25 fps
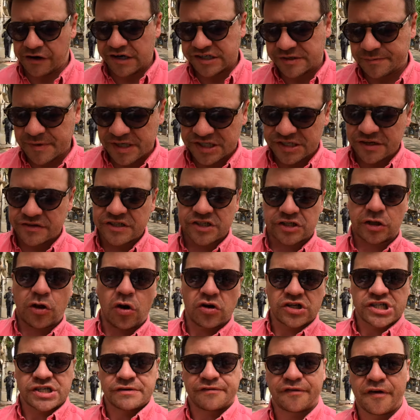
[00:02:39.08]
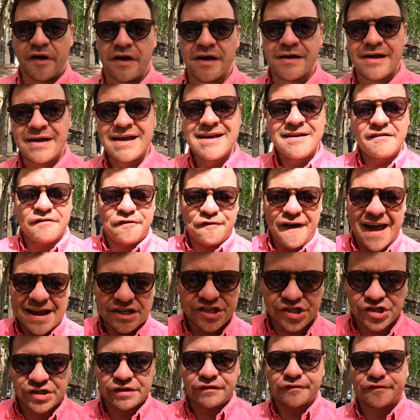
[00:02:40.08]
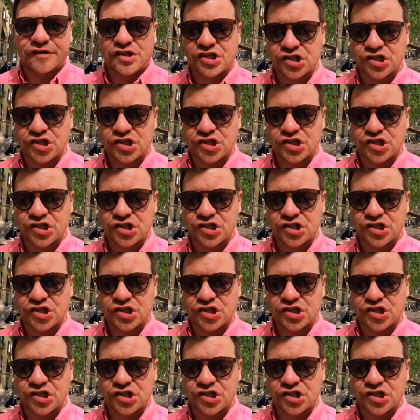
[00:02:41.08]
Christmas and there's lots of festive